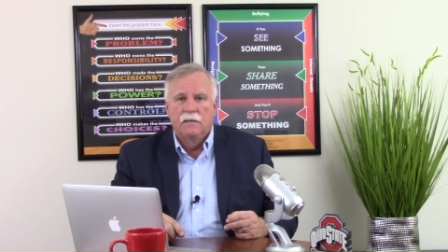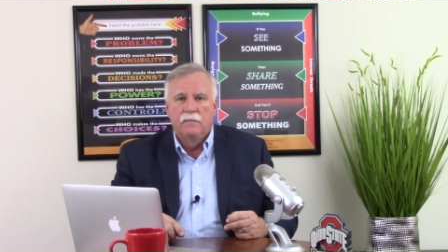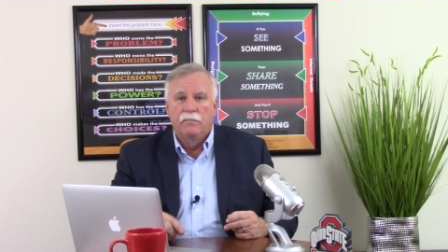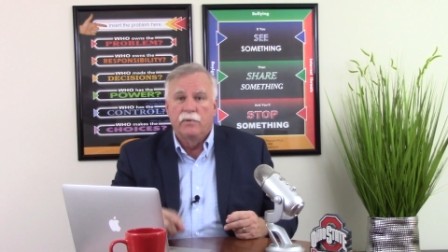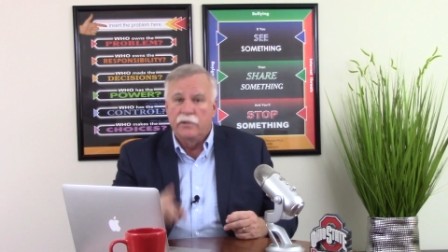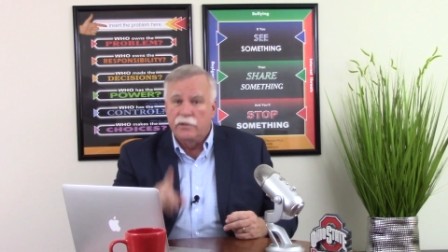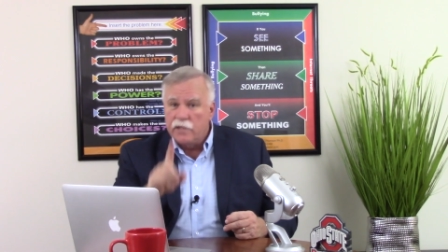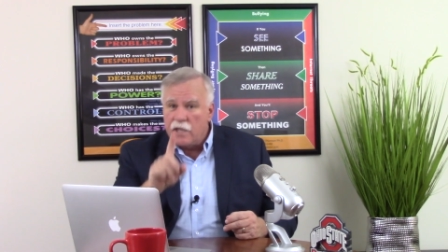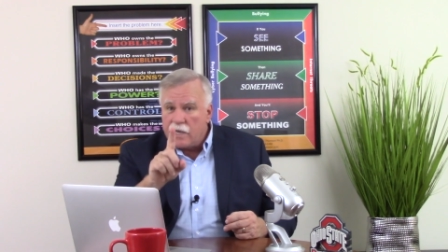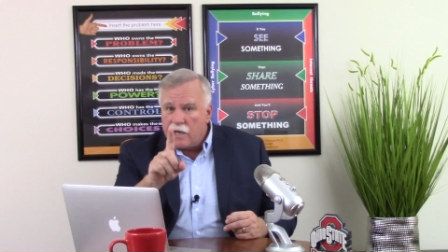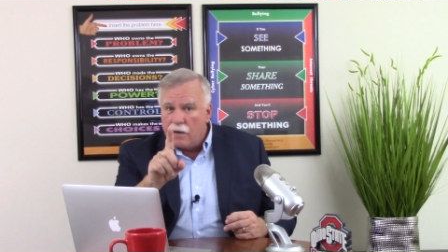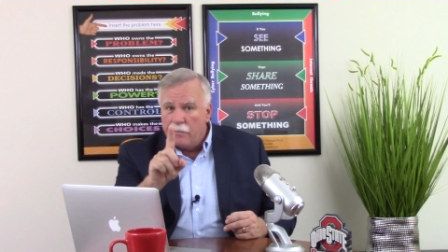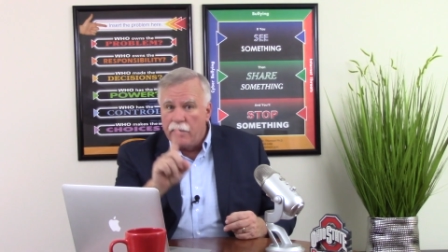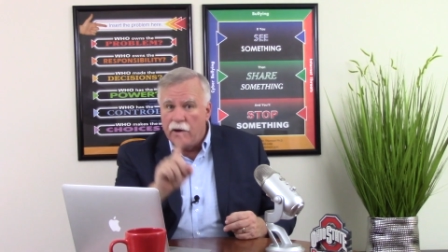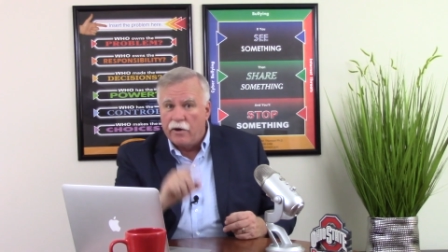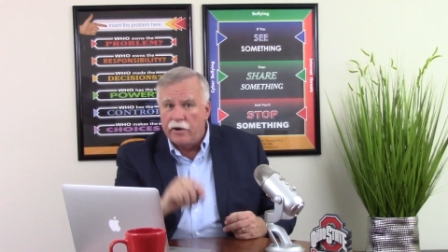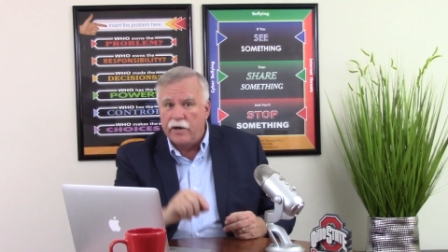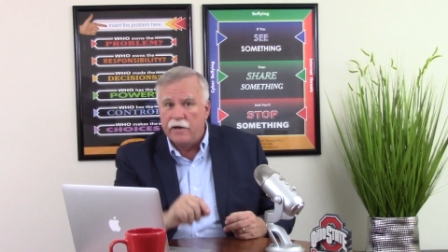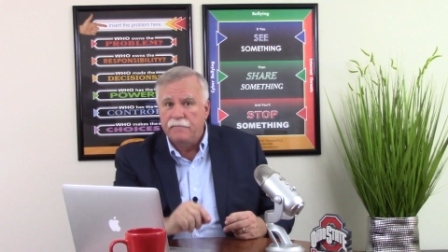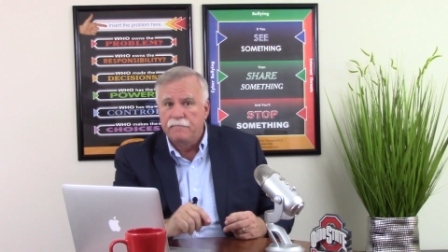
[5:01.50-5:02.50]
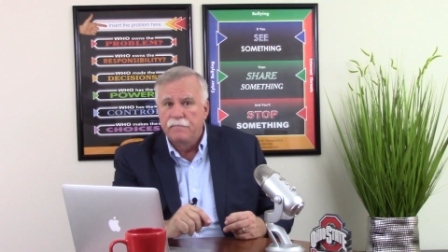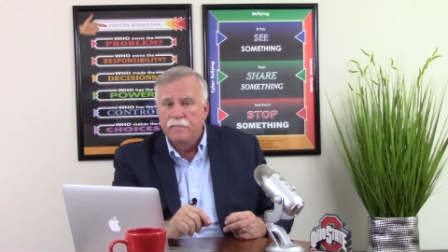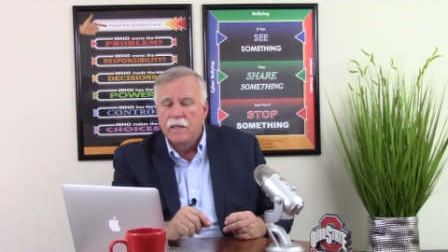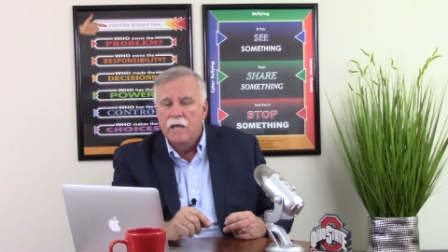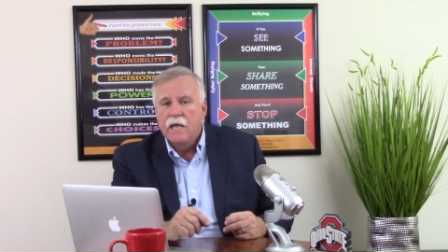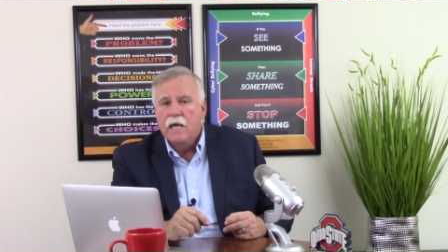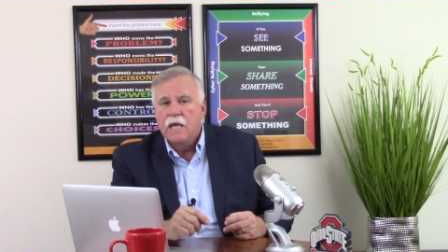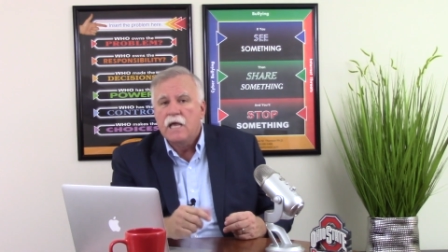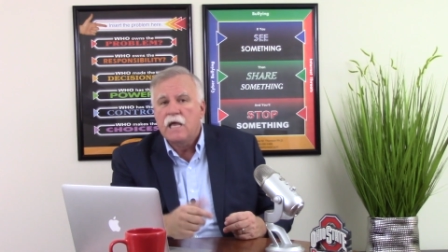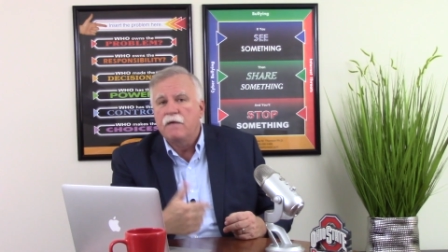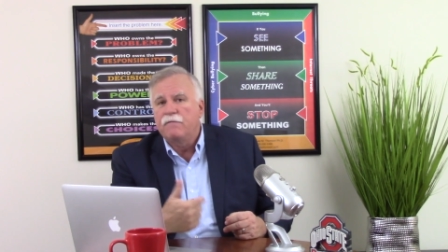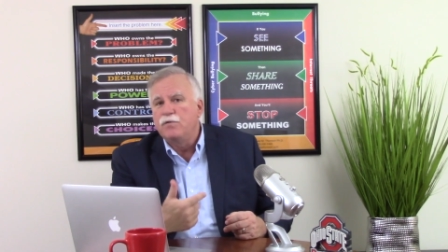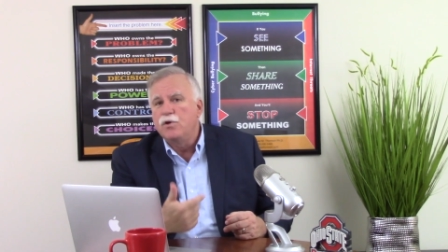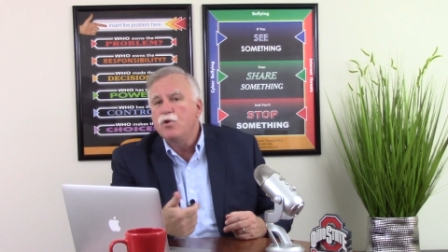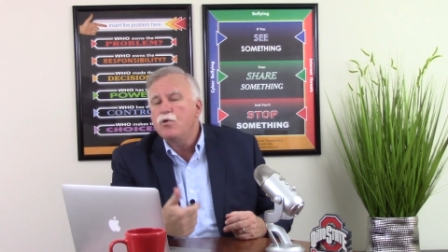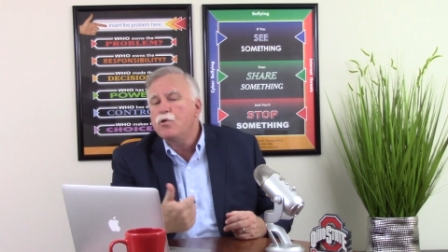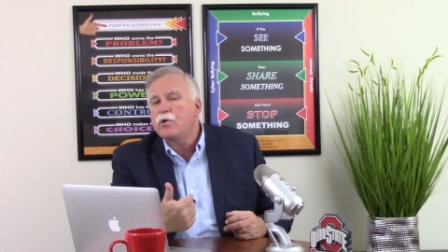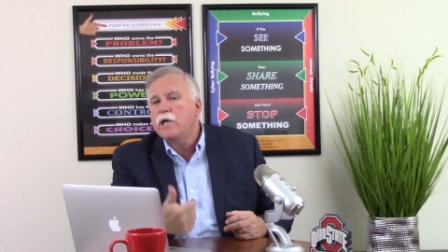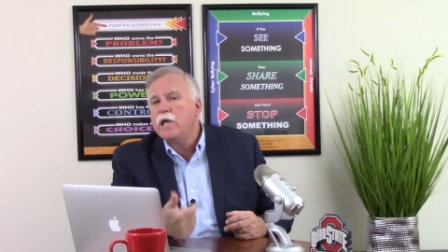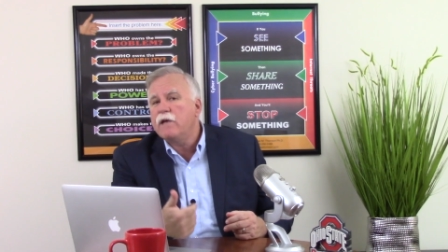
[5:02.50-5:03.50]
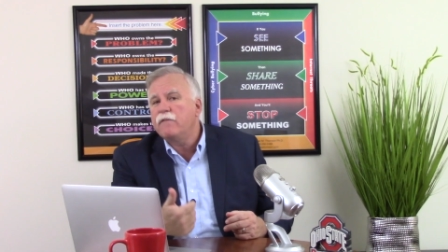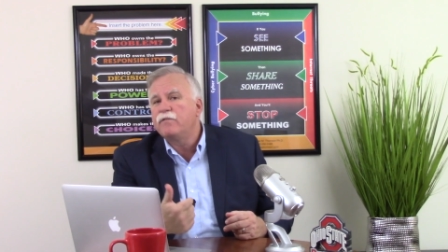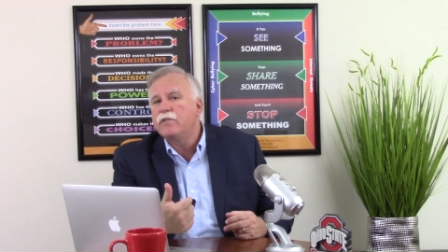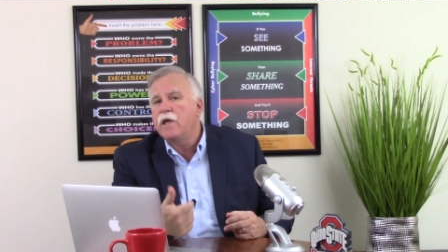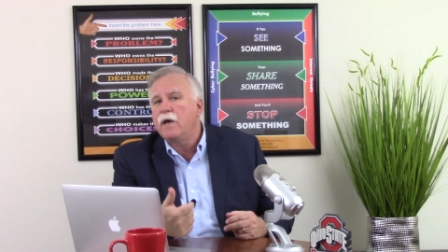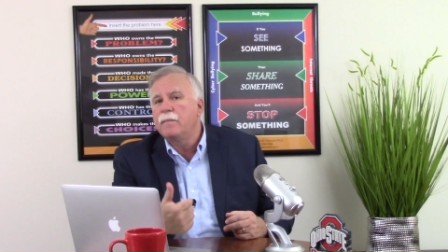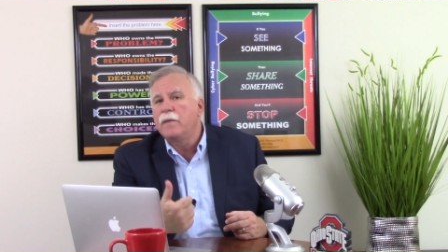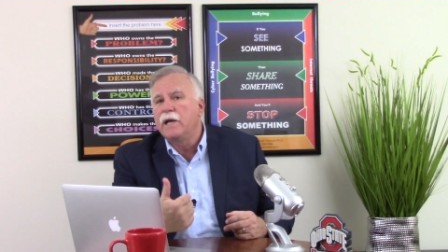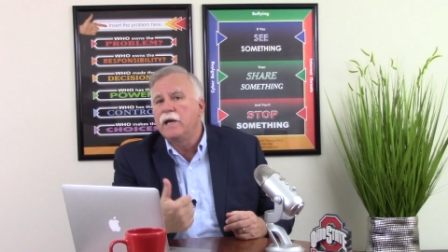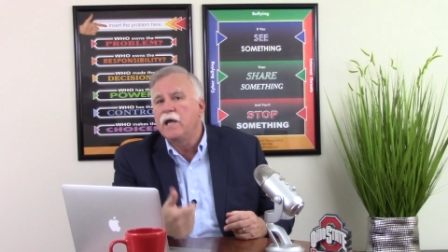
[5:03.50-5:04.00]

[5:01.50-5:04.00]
But think about it. If you give them an